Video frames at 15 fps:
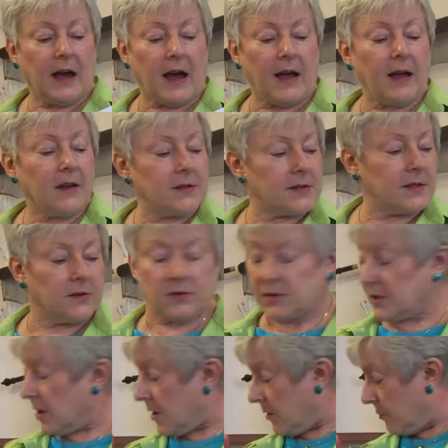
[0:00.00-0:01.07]
I also
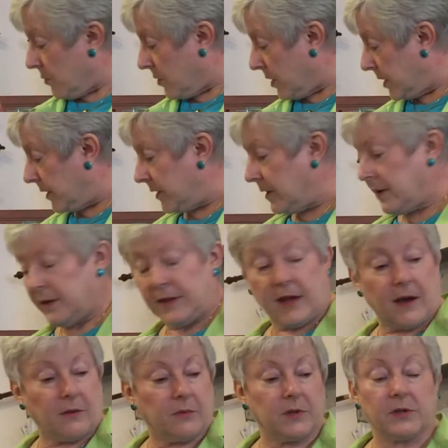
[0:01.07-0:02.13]
saw one
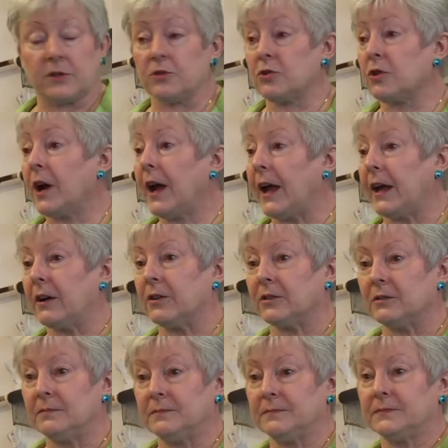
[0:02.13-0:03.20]
that was a
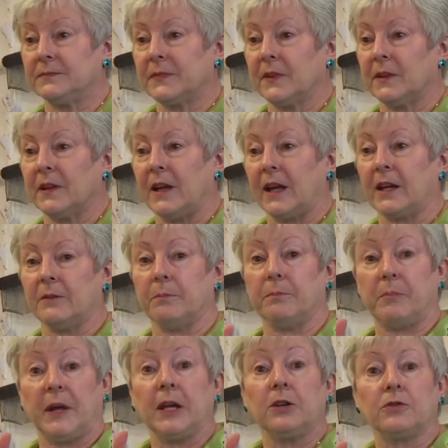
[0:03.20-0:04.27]
triangle, like a
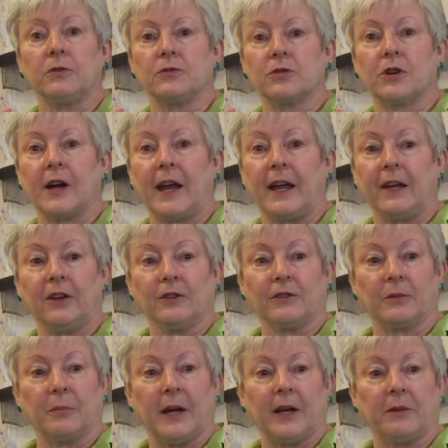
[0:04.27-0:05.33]
big
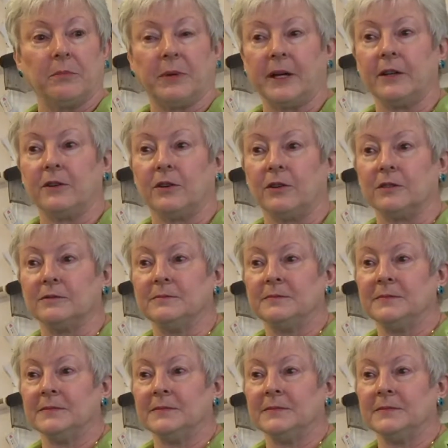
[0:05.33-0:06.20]
triangular bound buttonhole.